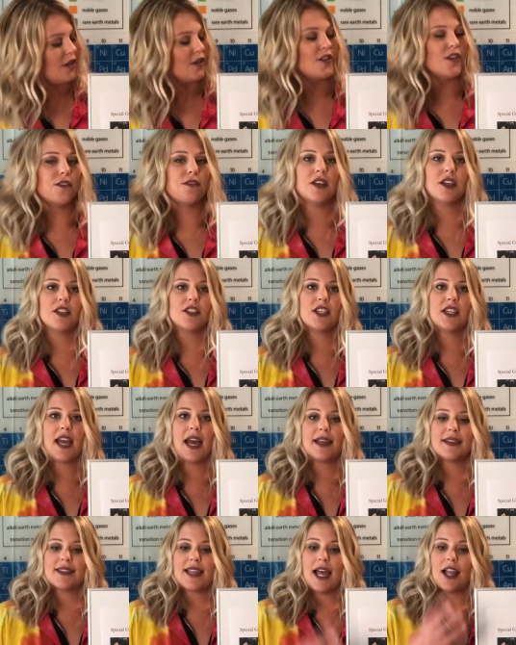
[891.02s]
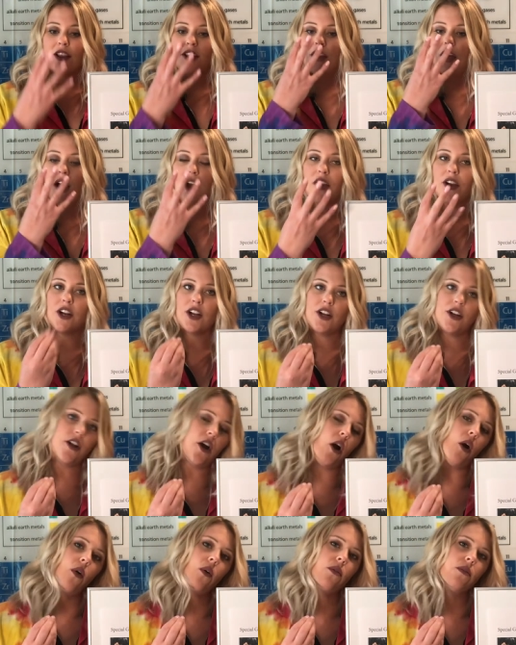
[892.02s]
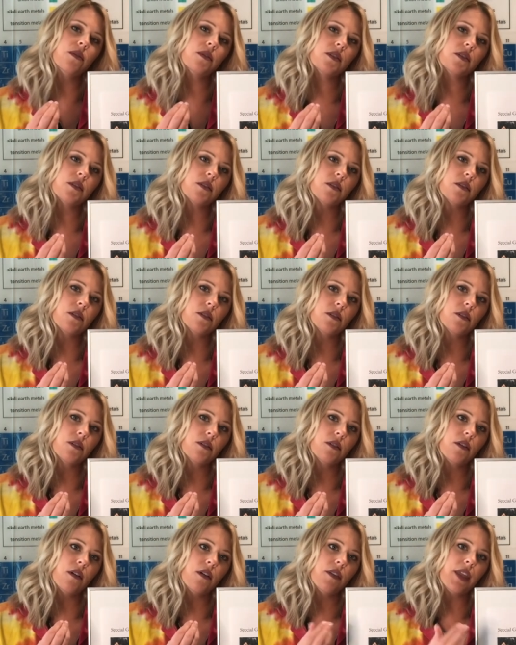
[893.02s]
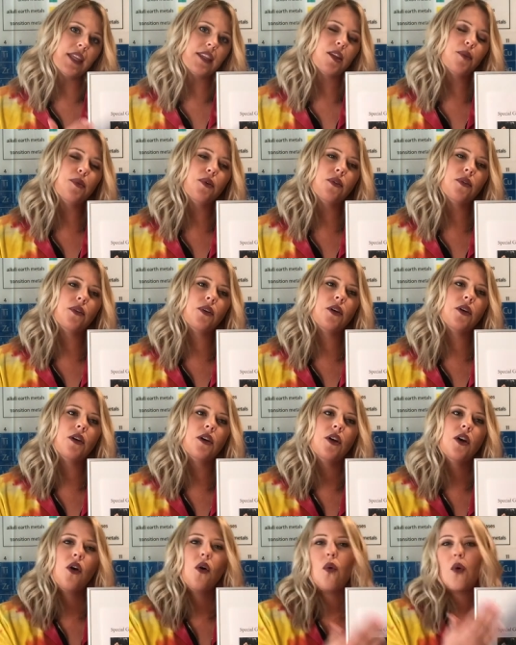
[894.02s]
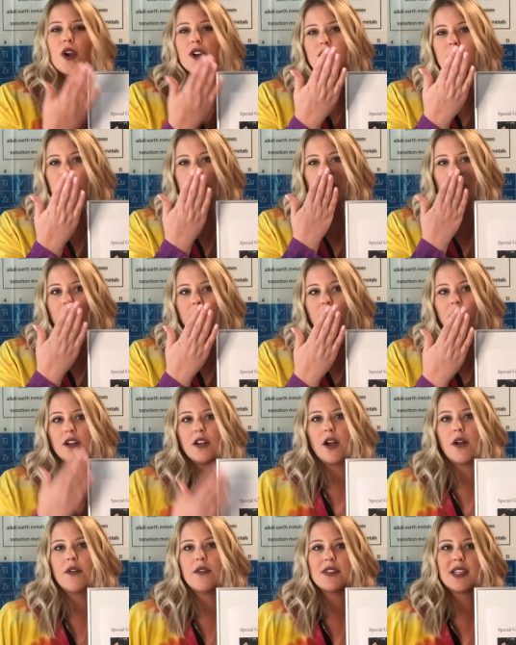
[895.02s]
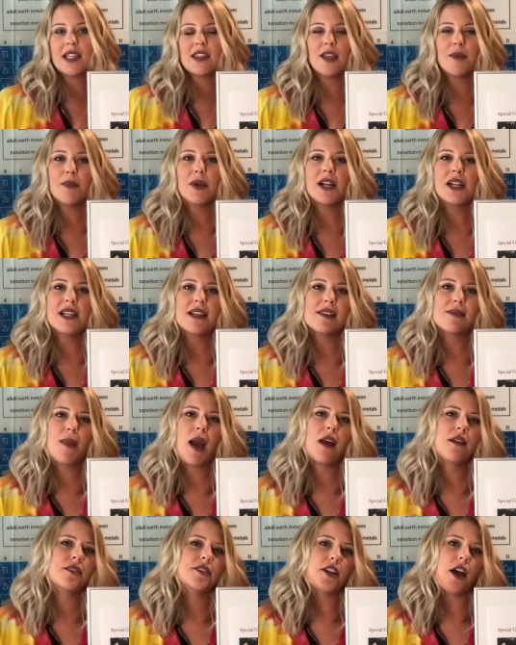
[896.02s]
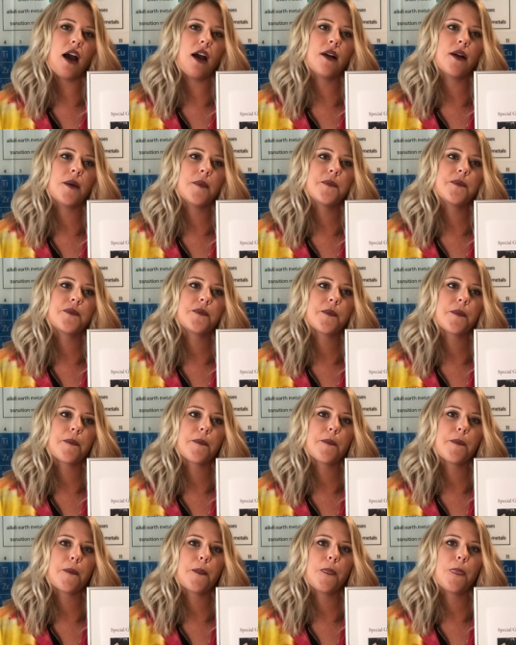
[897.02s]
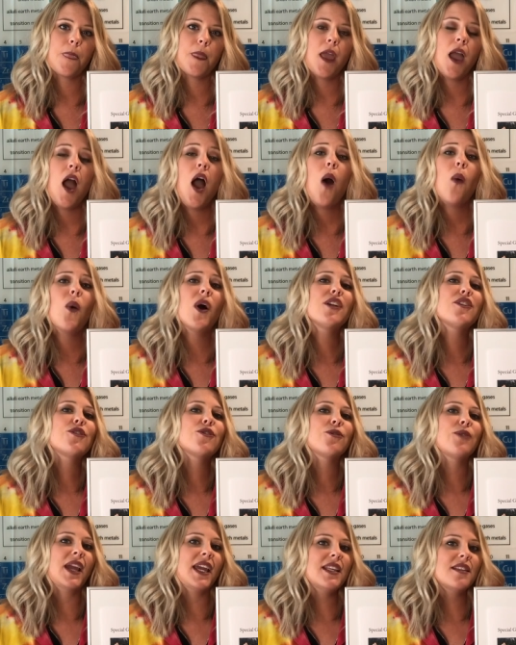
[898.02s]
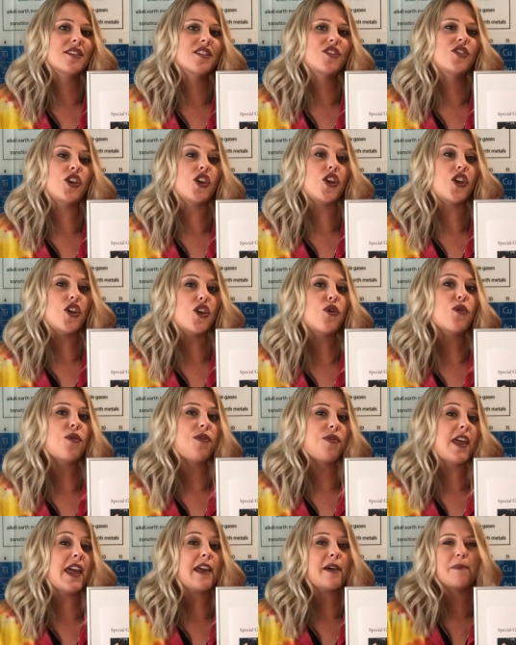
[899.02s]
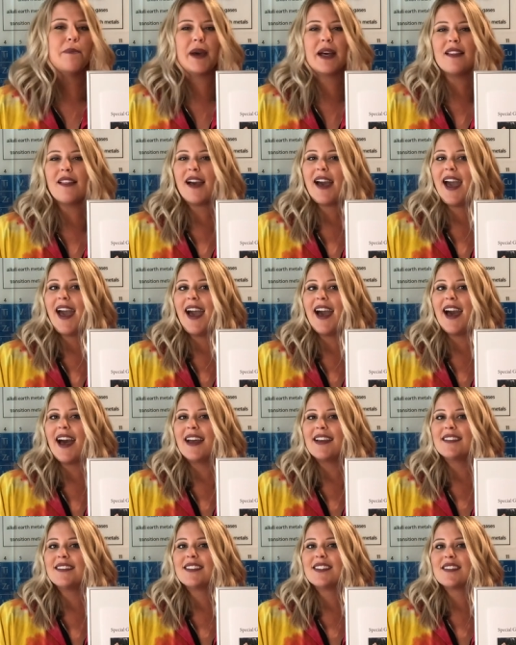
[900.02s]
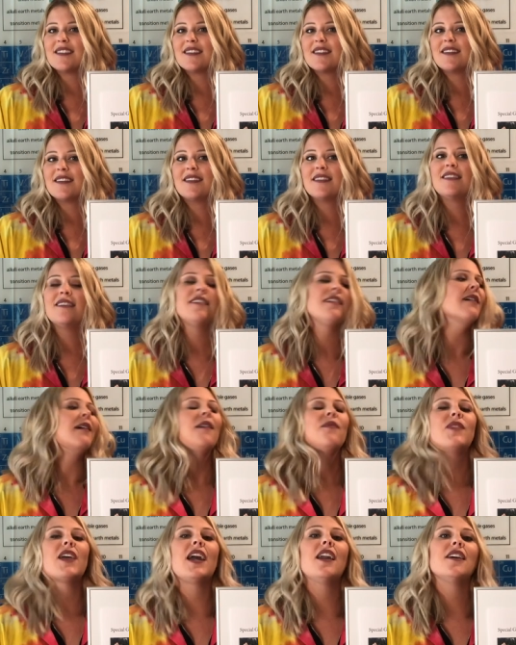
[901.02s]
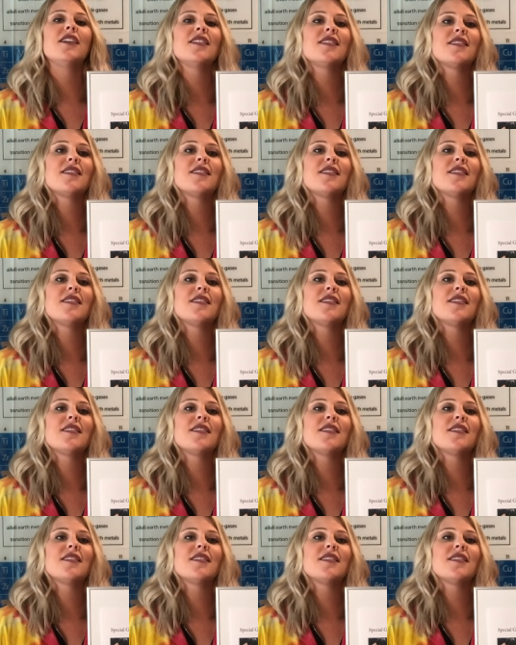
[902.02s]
Do you think she has that longer nose, like the poodle? Or the shorter nose, like the Bernese Mountain Dog? What traits do you think Bella has that are